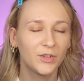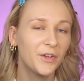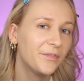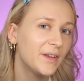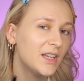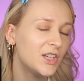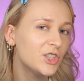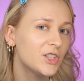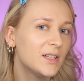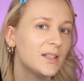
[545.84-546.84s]
The
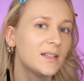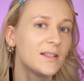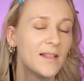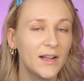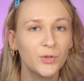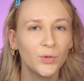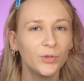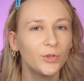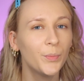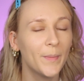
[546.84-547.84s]
finish is
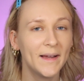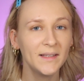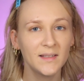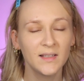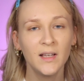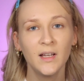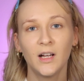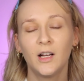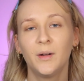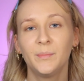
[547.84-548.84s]
natural to matte,
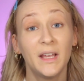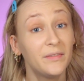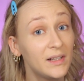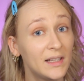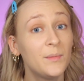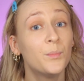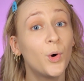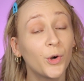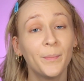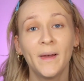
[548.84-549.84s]
definitely
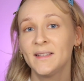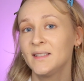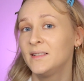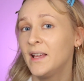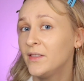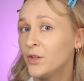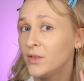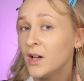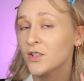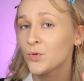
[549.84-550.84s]
more matte than the
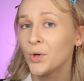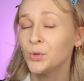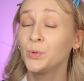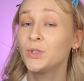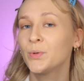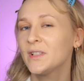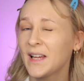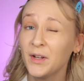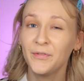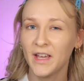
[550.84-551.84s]
Nars one, which was
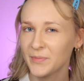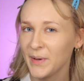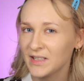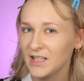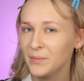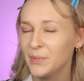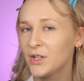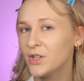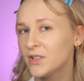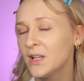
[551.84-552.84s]
kind of expected
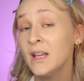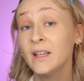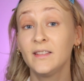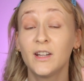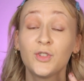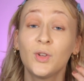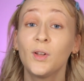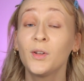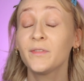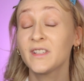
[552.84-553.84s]
because there's a
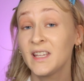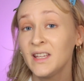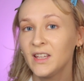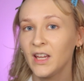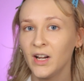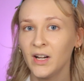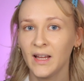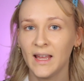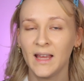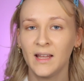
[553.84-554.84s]
lot of
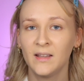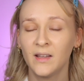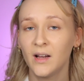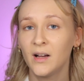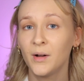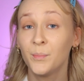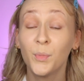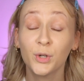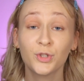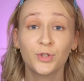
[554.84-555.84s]
skincare and
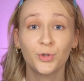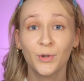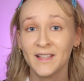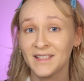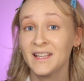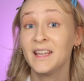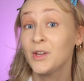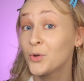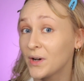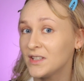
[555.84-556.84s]
moisturizing
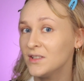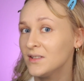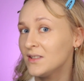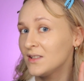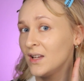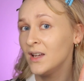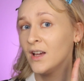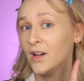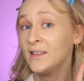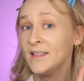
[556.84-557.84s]
ingredients
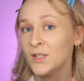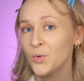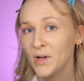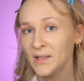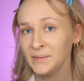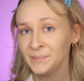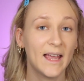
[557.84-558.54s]
in this one.